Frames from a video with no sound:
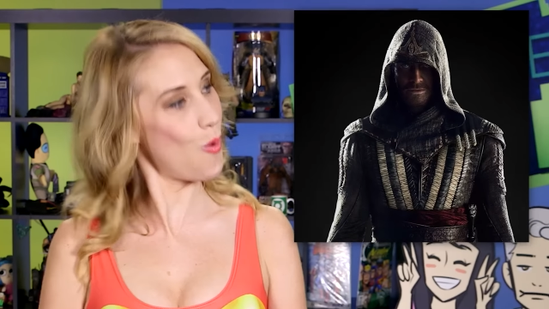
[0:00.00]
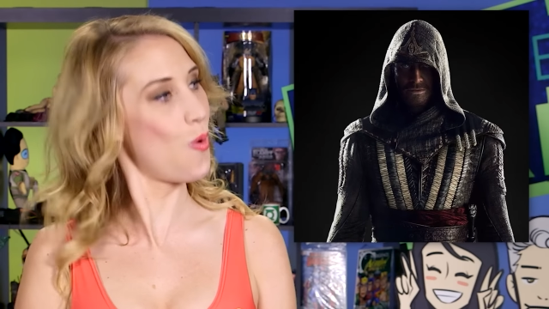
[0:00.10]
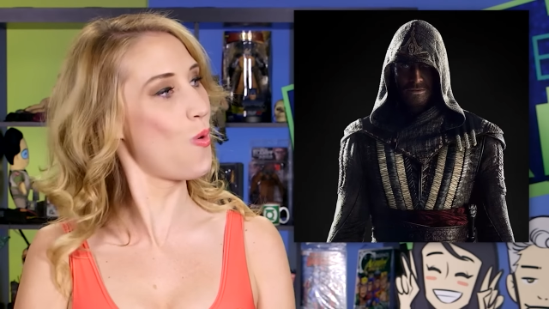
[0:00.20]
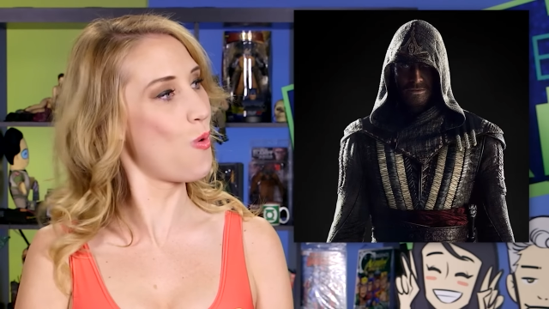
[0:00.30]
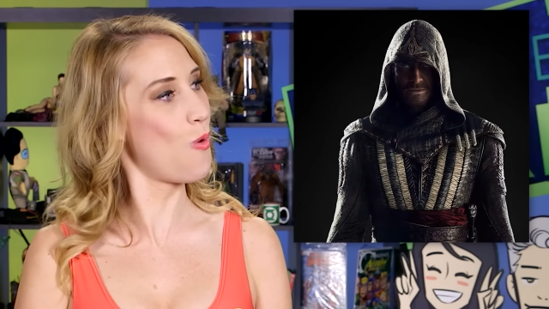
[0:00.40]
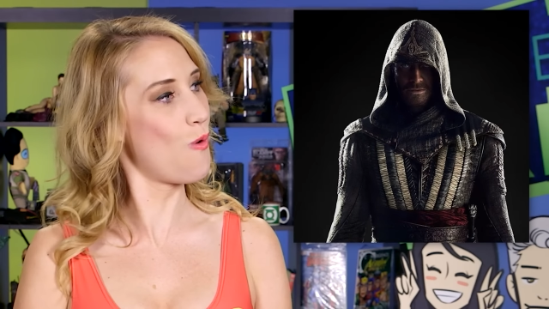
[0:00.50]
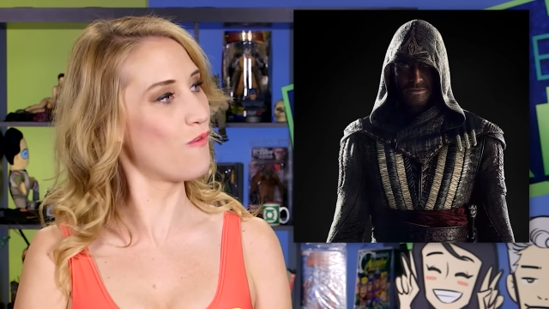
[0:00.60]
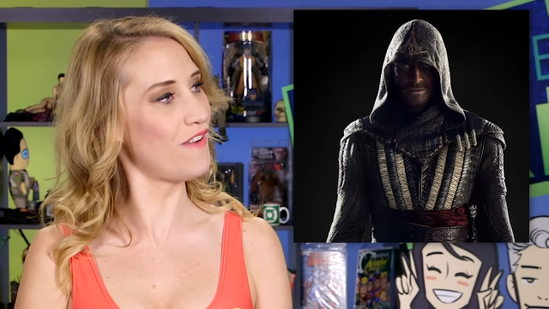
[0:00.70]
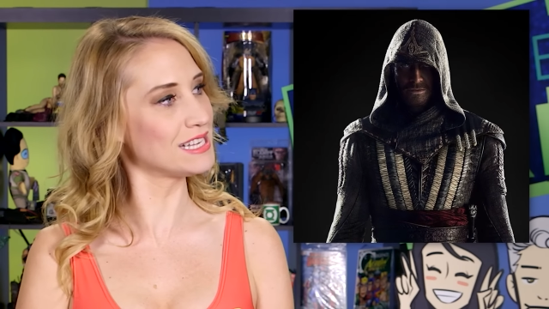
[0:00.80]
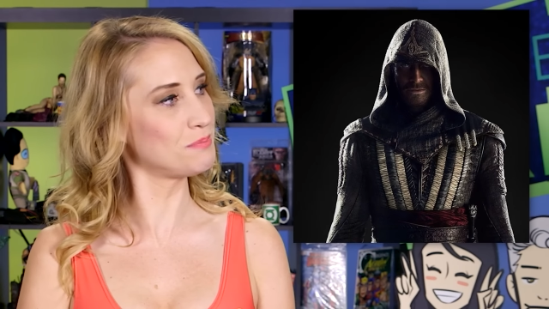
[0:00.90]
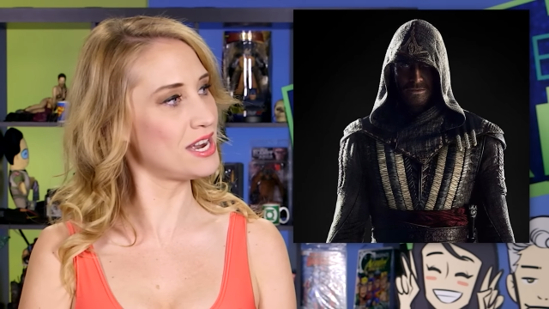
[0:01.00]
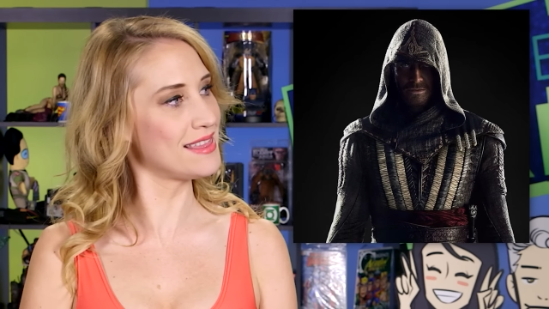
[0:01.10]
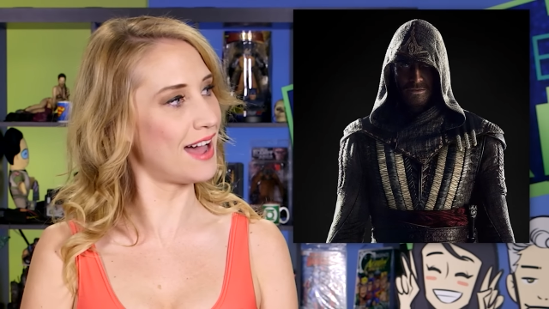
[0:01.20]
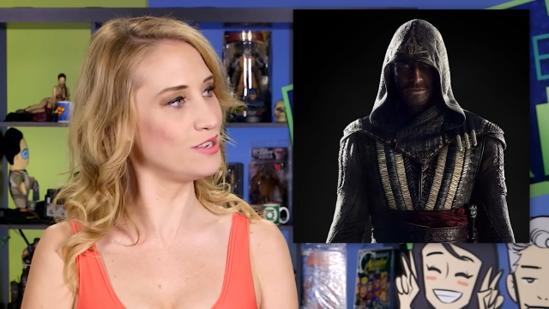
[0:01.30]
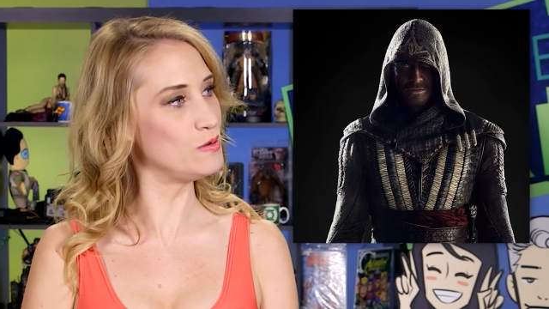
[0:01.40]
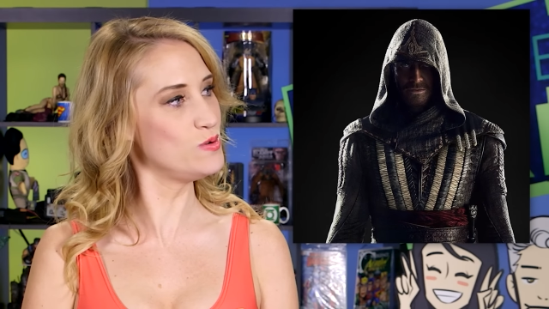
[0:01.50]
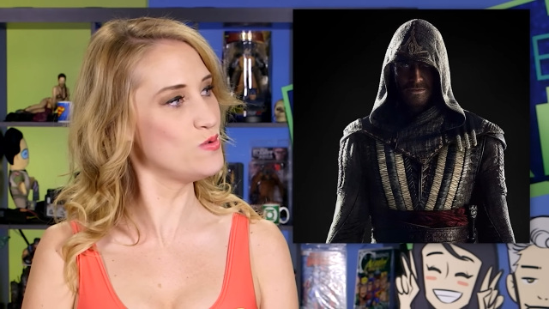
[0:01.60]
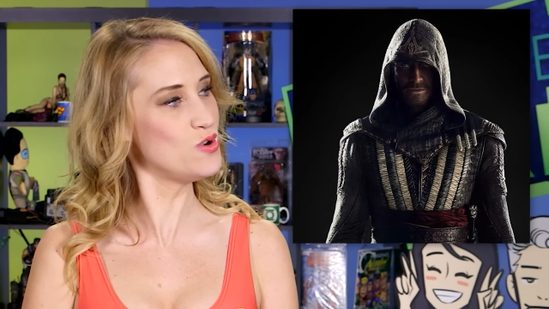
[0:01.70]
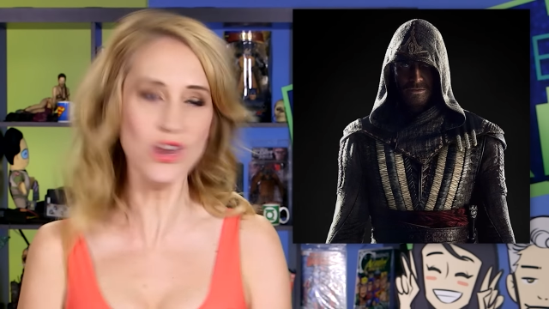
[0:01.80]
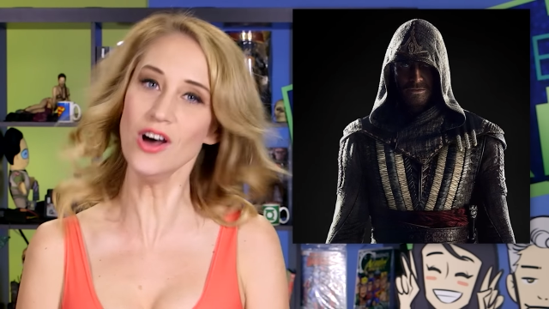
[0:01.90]
Speaker 1: Ooh, Fassbender, you
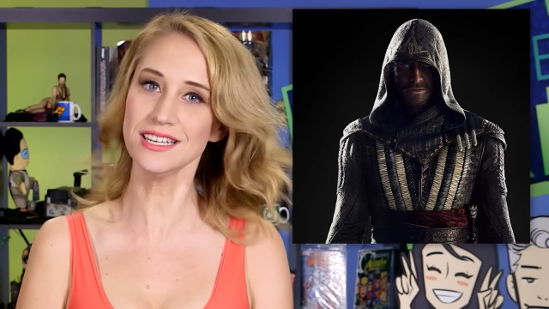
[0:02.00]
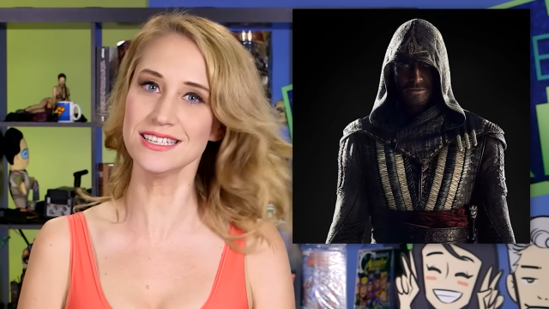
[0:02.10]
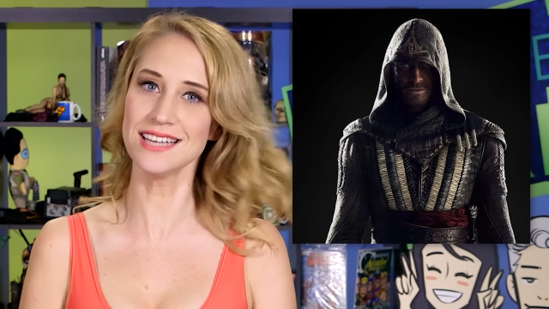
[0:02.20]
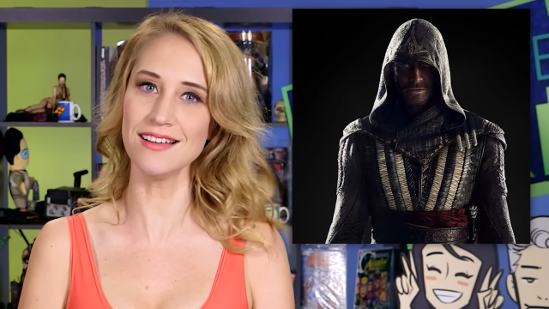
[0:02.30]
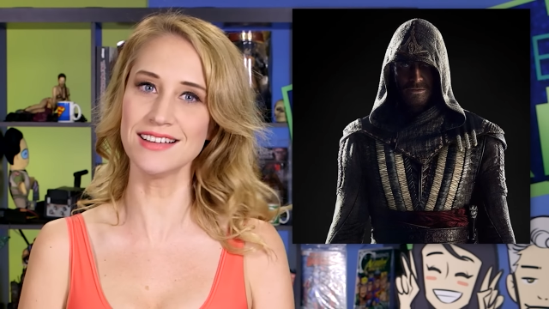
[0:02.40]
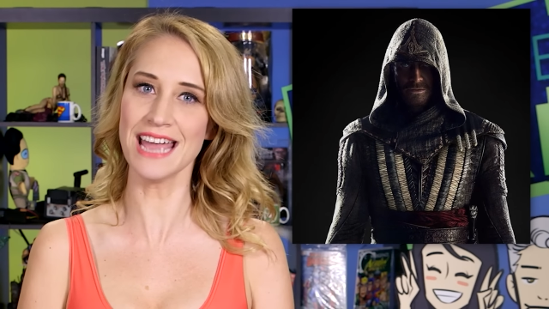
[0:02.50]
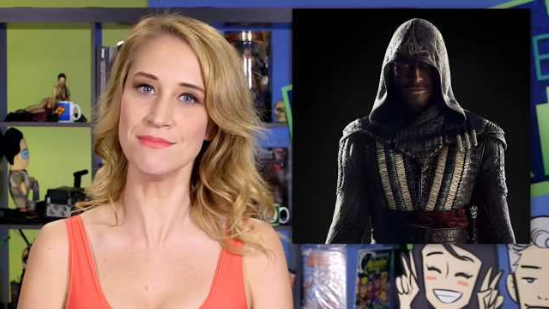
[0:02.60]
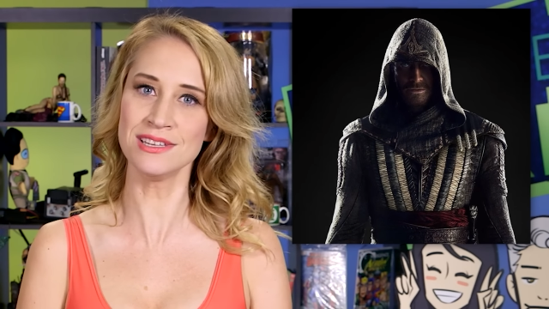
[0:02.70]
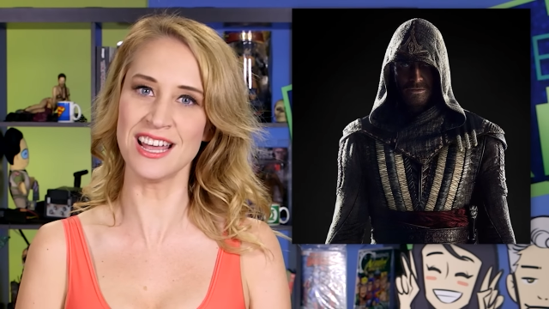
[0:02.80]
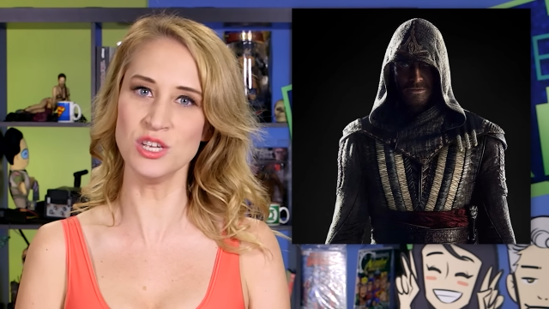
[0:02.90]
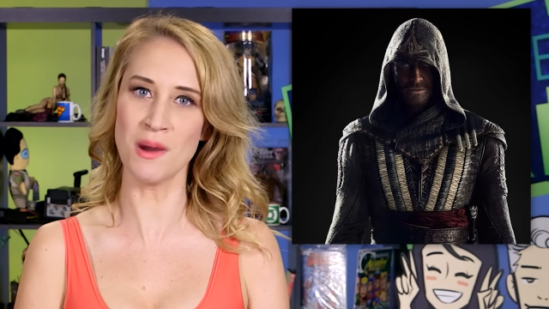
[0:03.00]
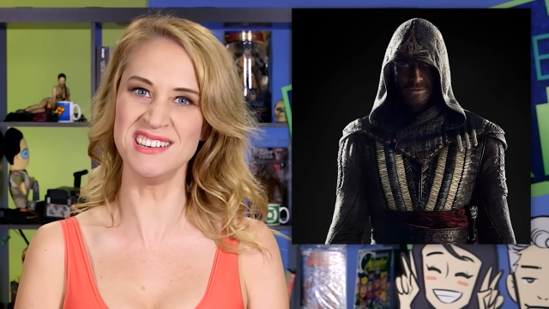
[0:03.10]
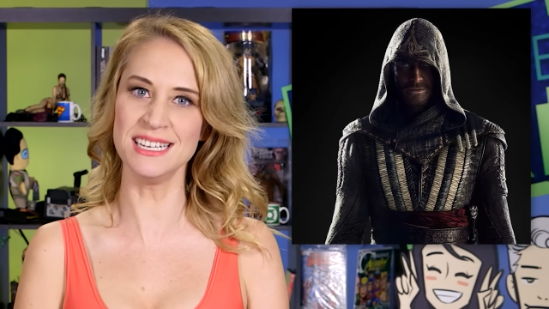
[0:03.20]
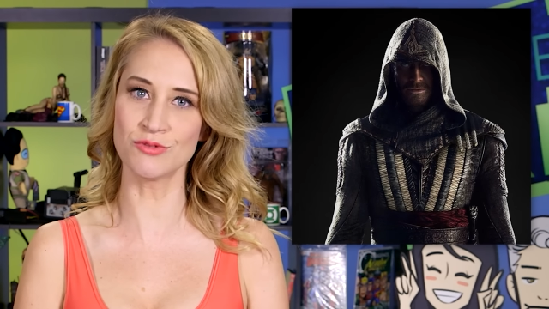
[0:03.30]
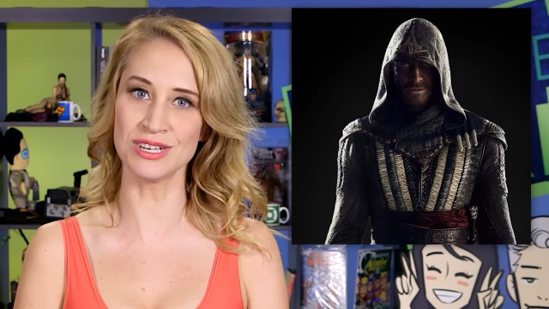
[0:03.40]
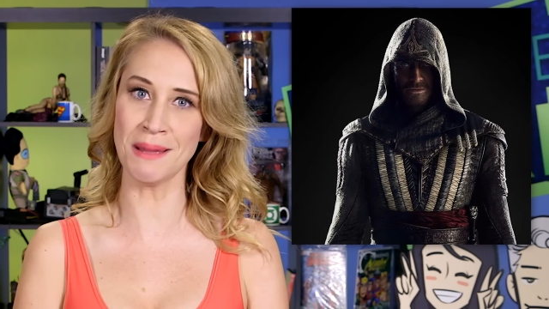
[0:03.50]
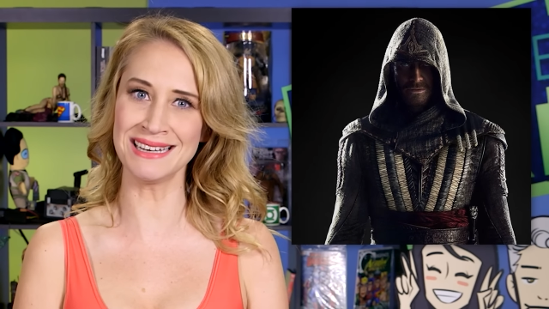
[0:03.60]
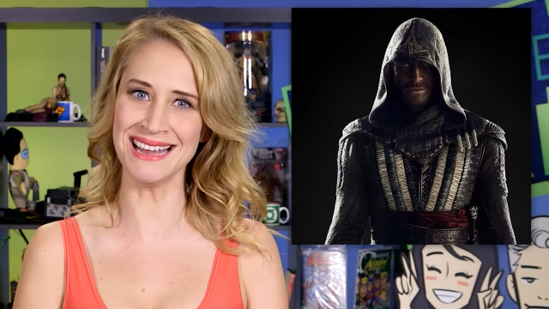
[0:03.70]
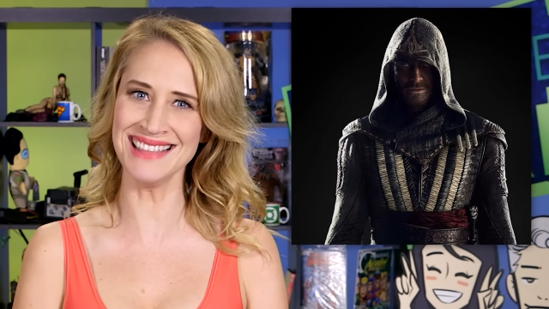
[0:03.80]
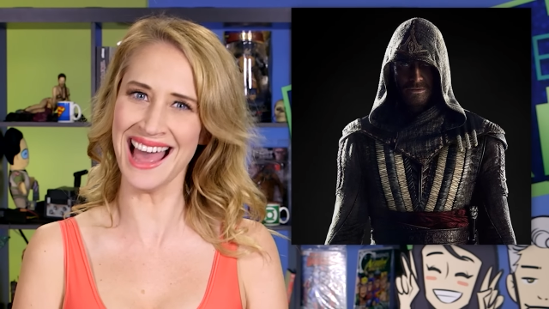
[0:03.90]
do not tell gamers that you are
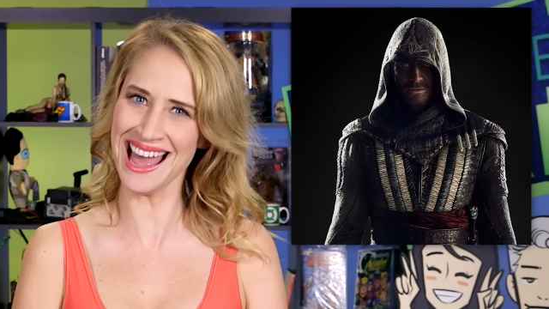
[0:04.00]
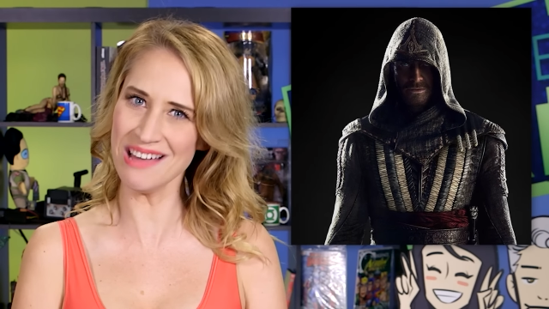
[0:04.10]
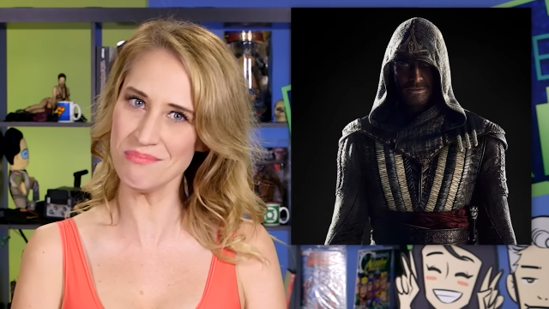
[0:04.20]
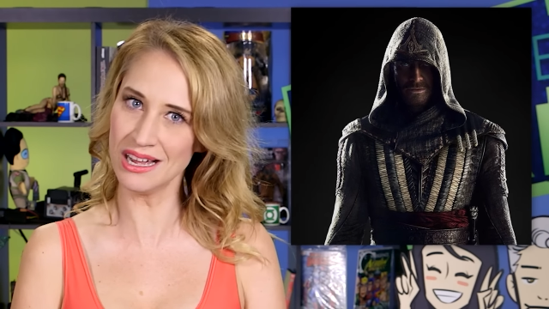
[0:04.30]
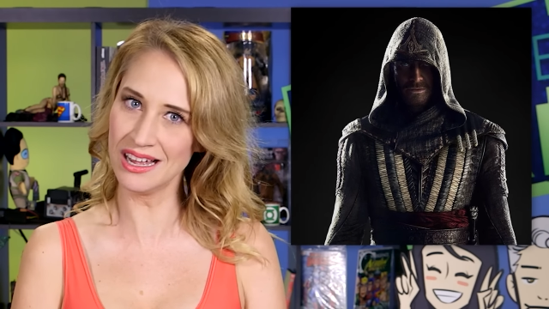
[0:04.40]
disrespecting them!